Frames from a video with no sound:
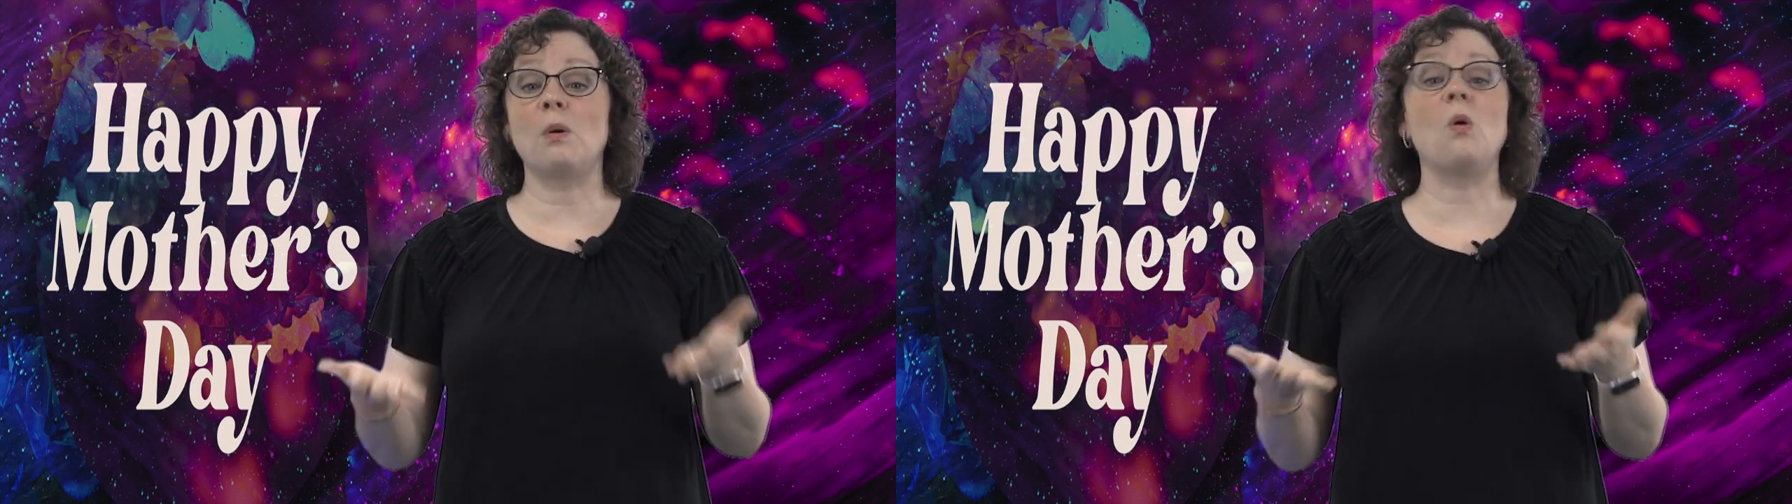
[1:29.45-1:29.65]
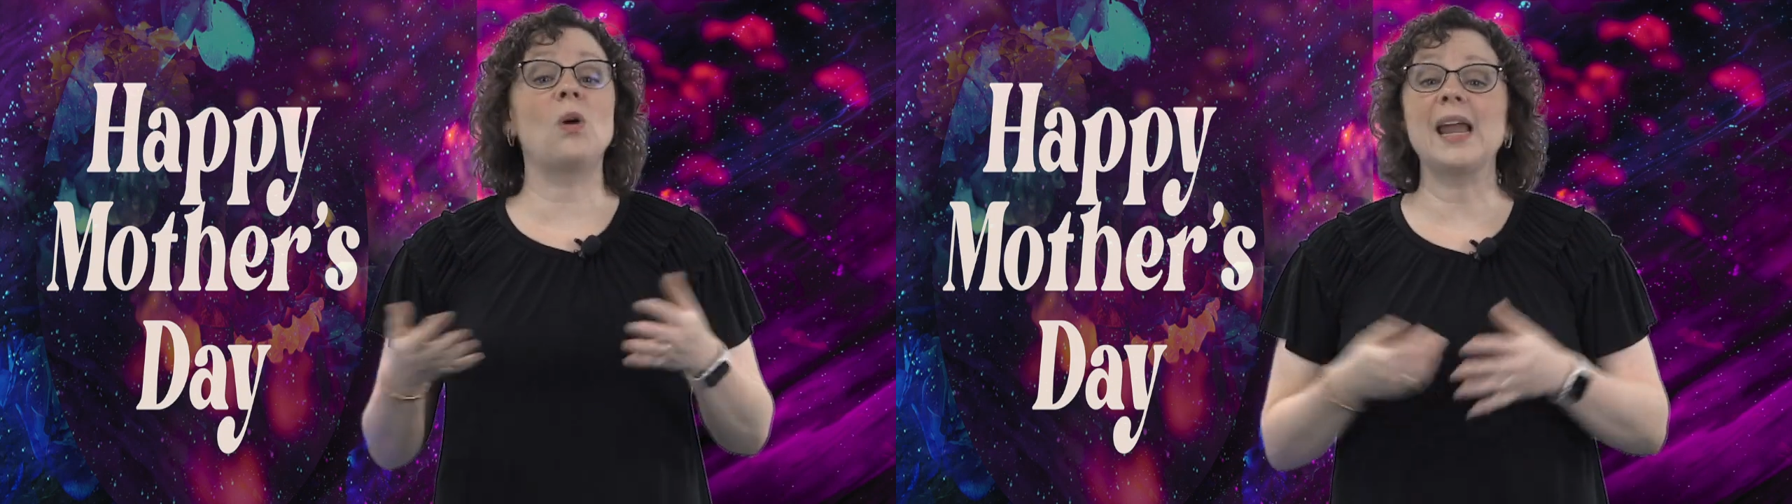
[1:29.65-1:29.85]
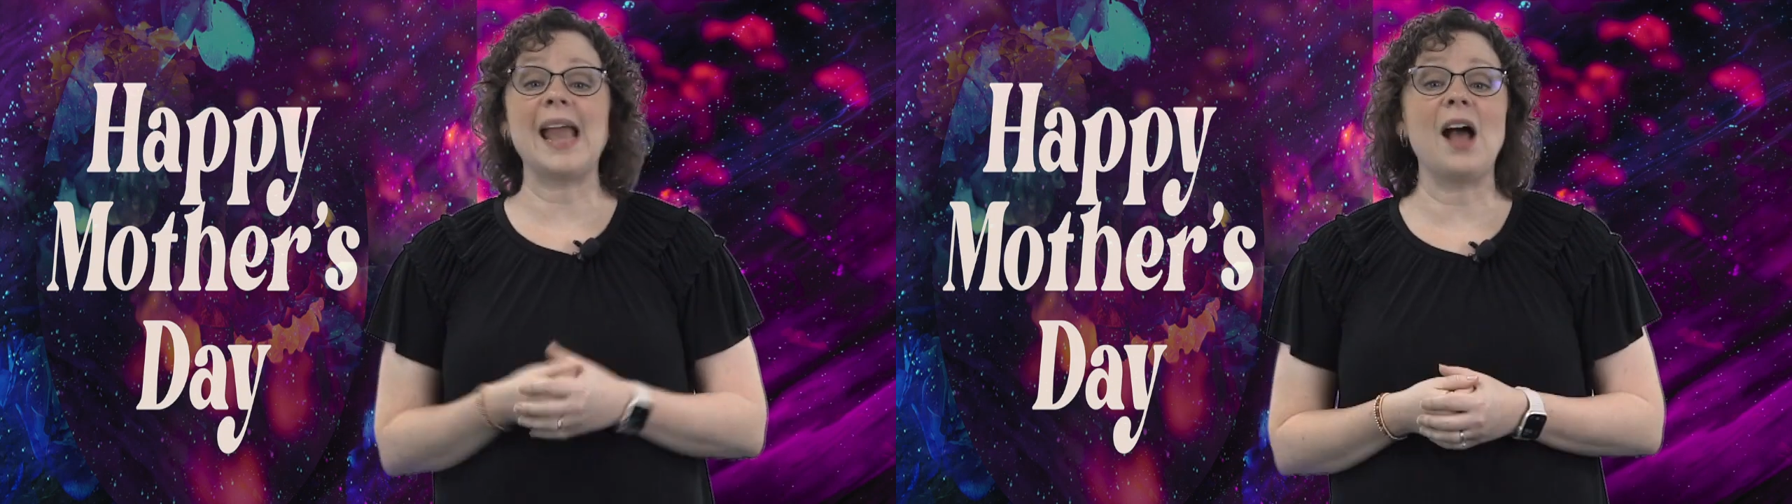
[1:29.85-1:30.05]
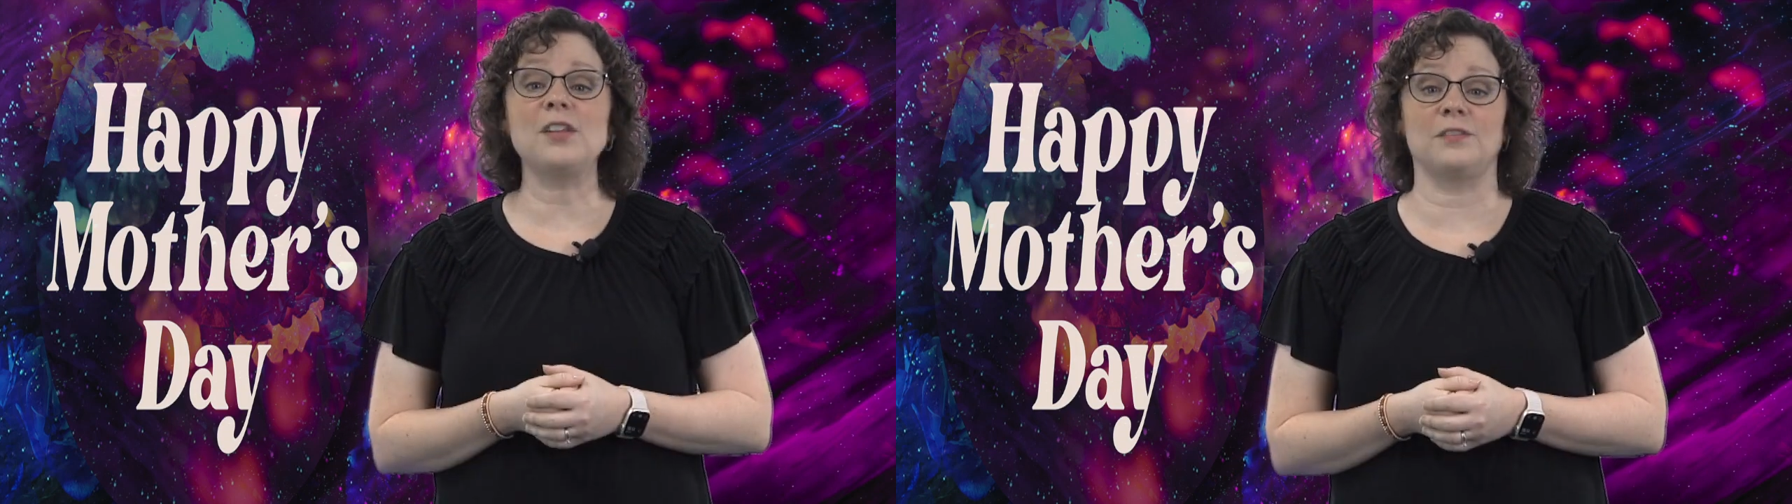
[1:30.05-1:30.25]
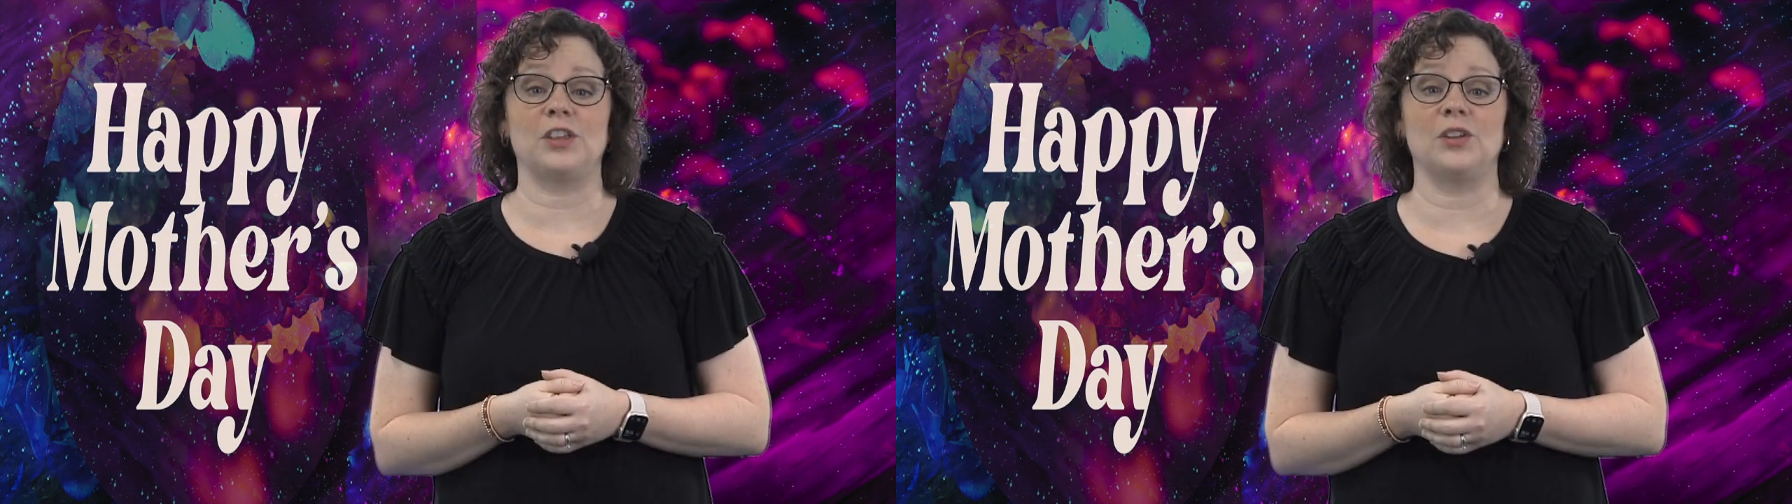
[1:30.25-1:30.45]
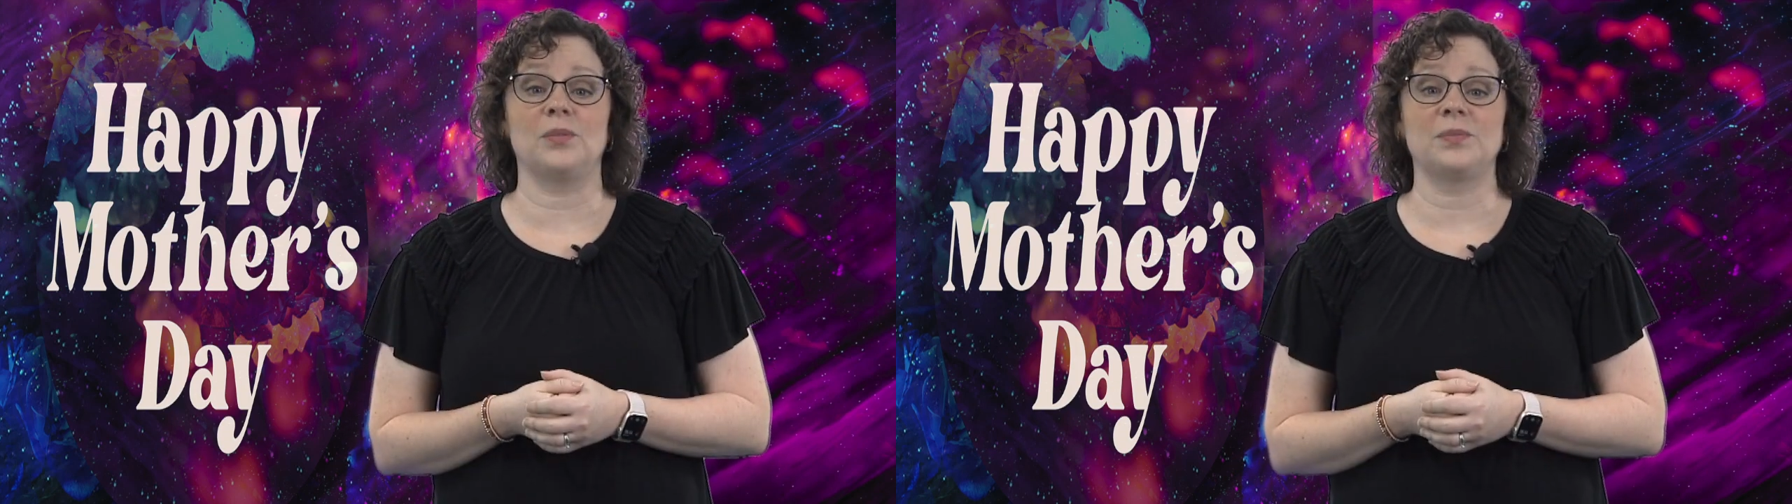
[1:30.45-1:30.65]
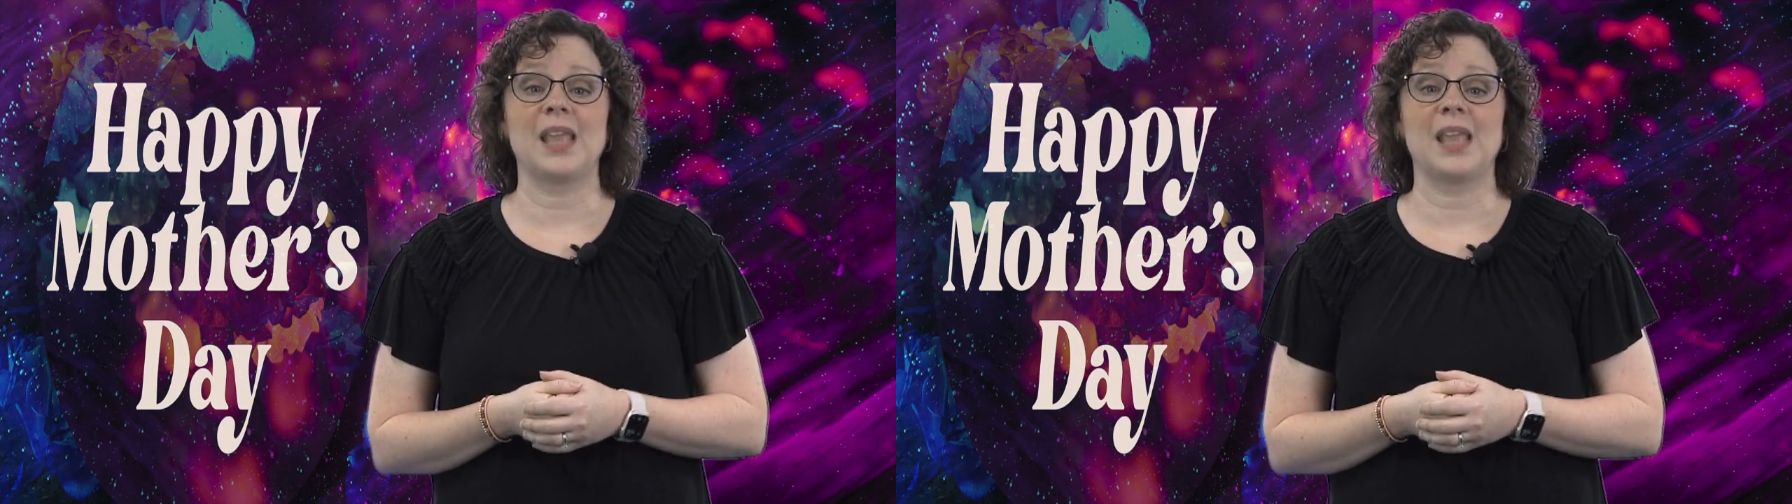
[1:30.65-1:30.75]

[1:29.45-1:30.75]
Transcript: pouring out of you.